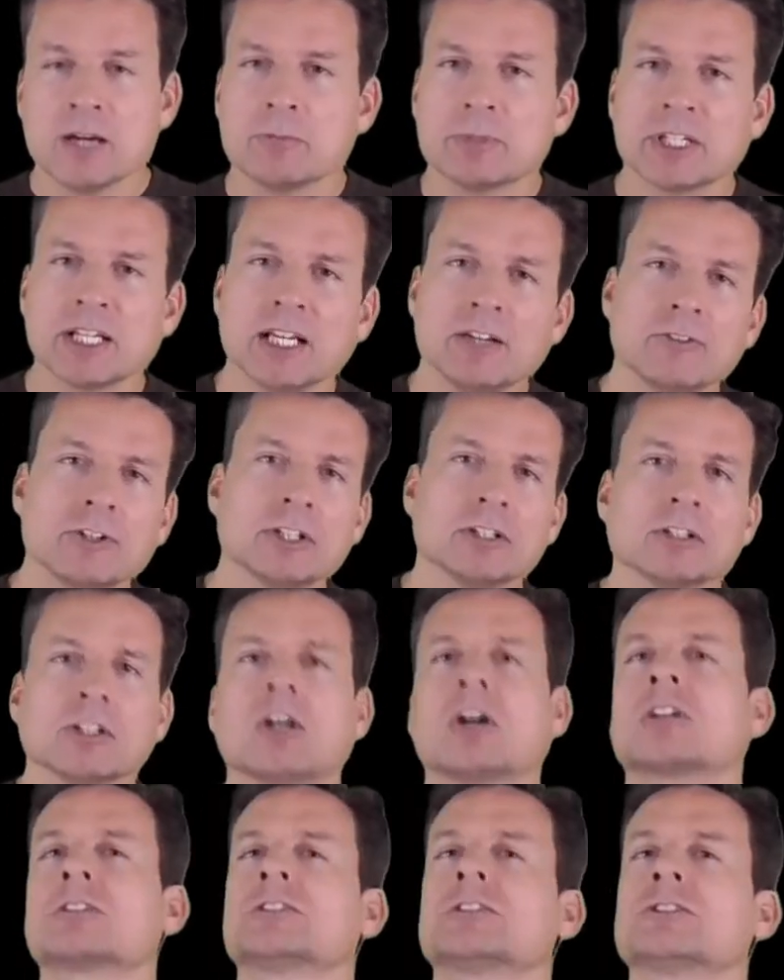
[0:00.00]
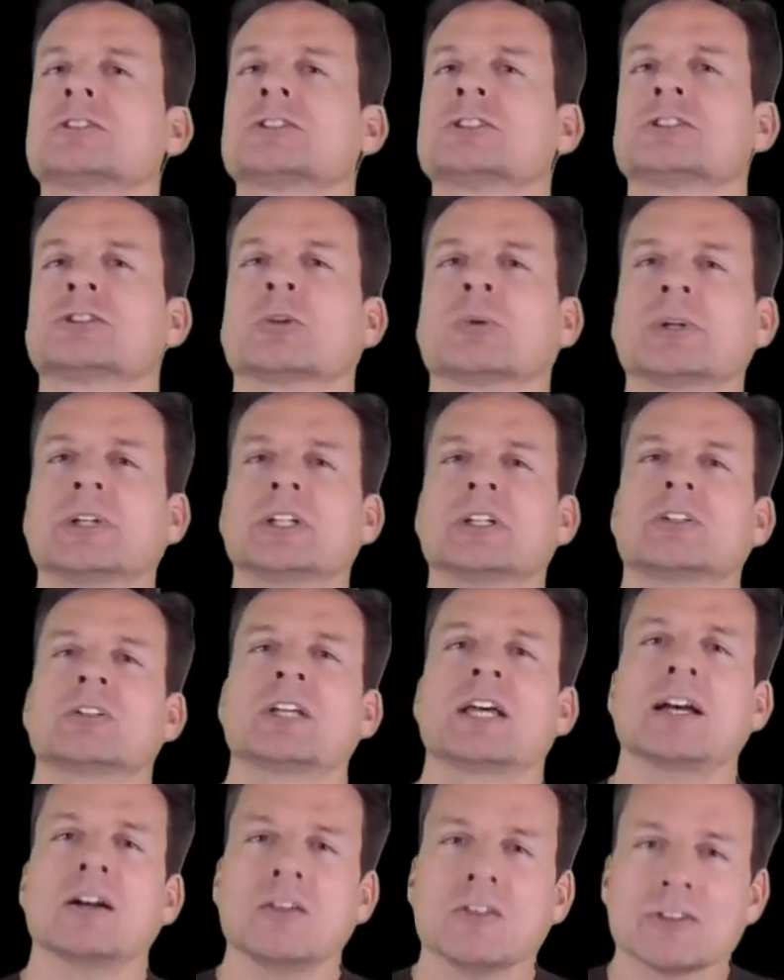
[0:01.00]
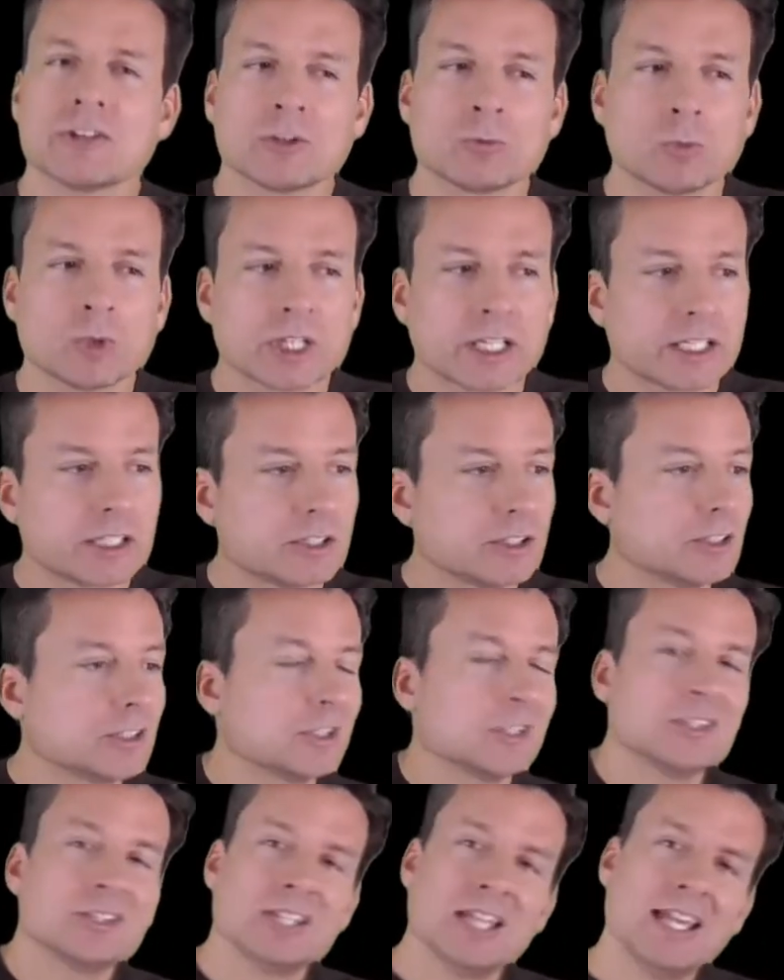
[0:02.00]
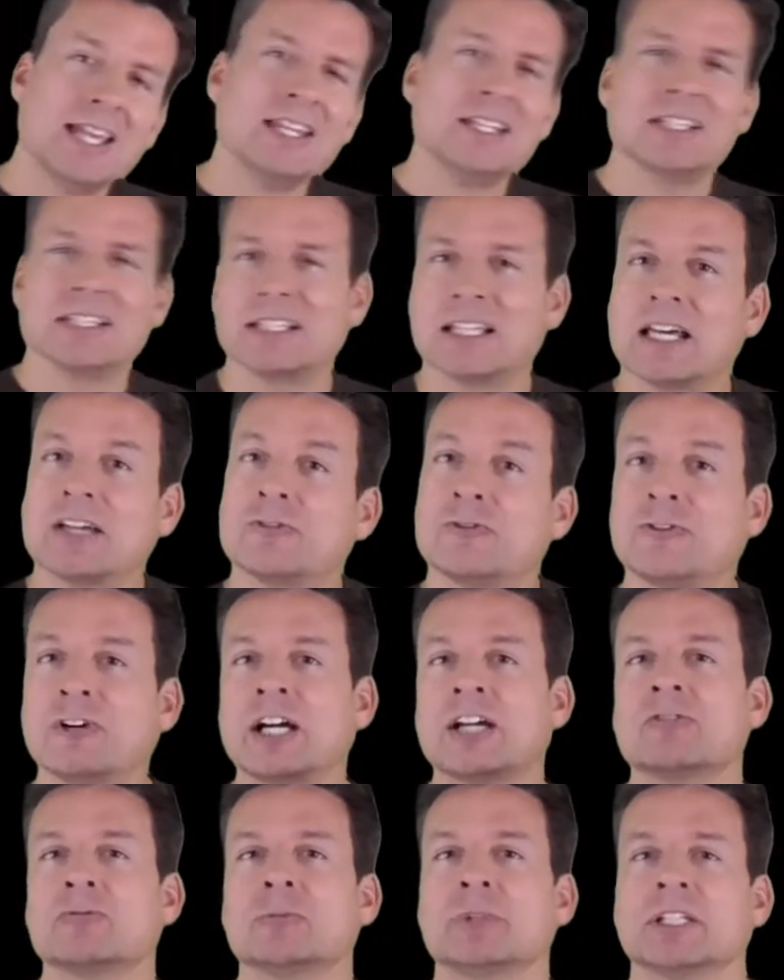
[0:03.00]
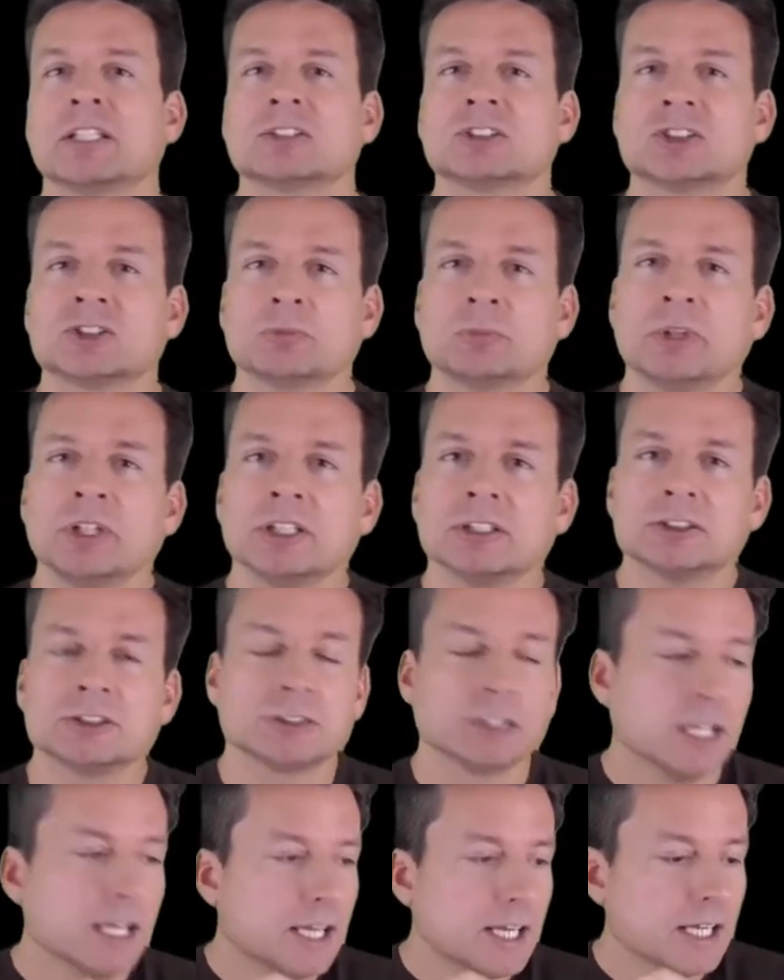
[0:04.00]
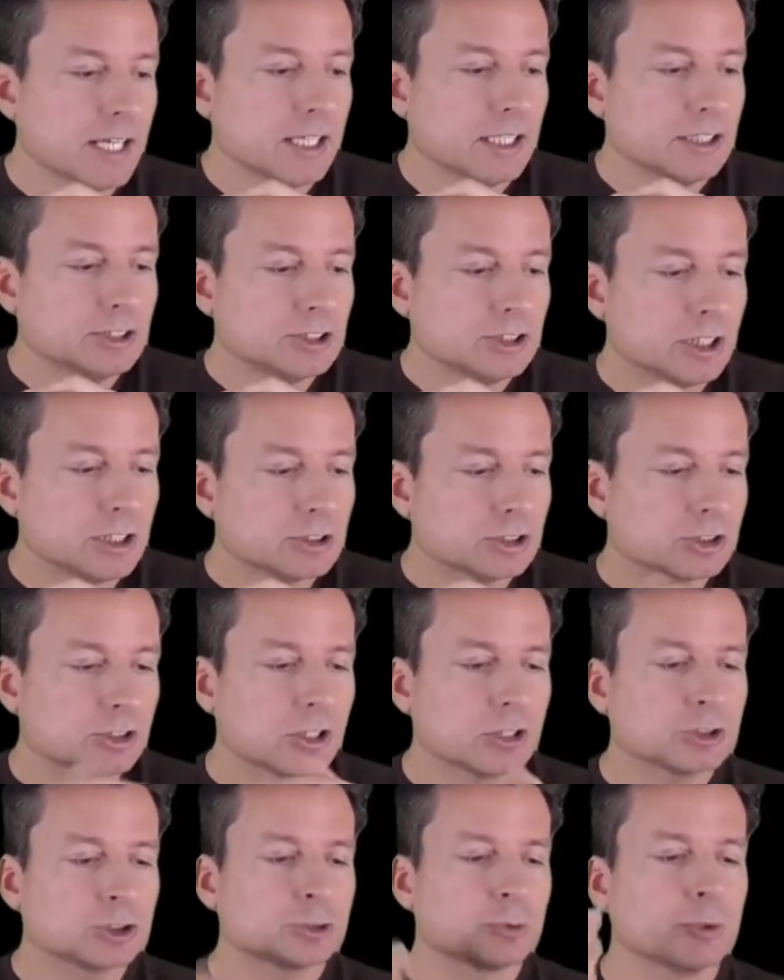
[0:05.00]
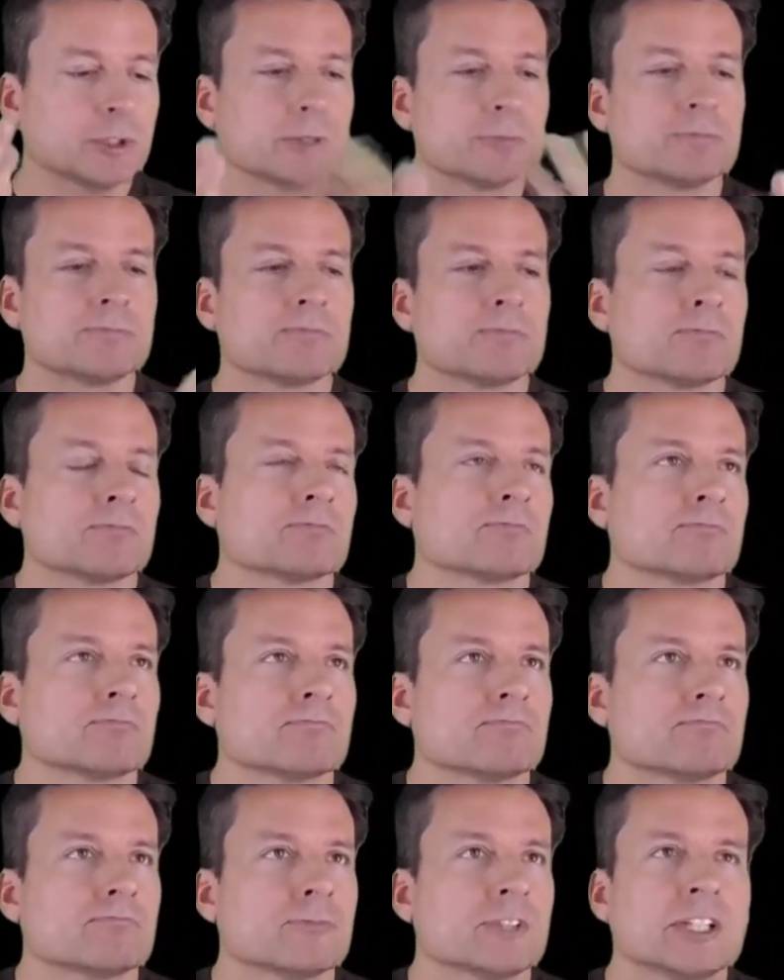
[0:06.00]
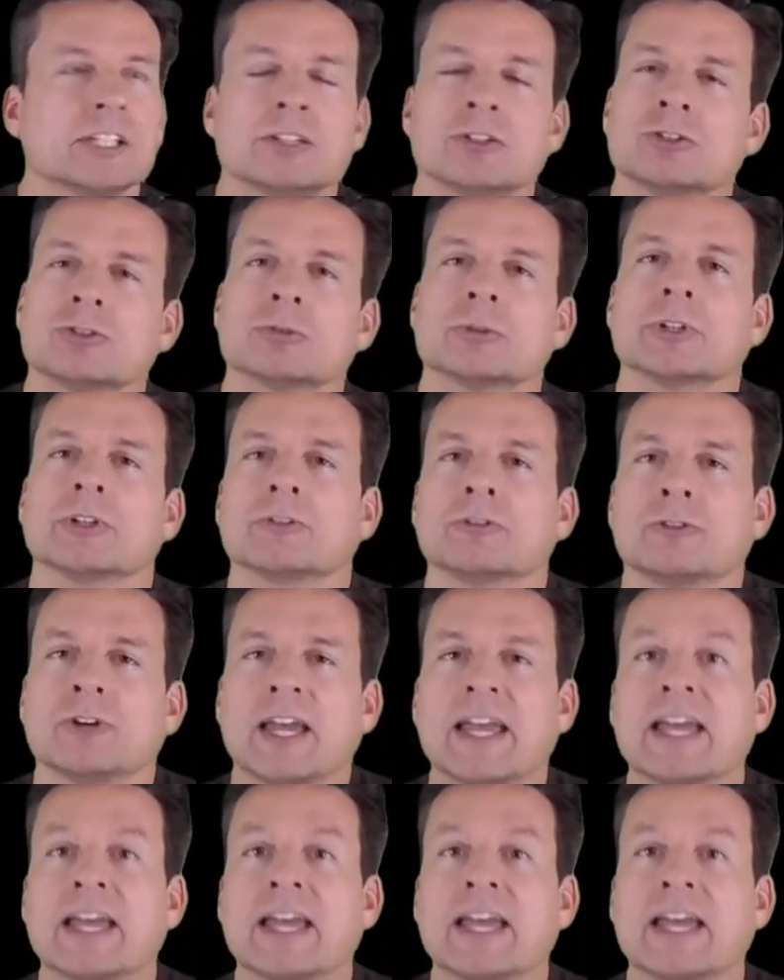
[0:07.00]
But I have a larger story to tell than what I could contain in that 5-minute speech. You see, it starts with the history of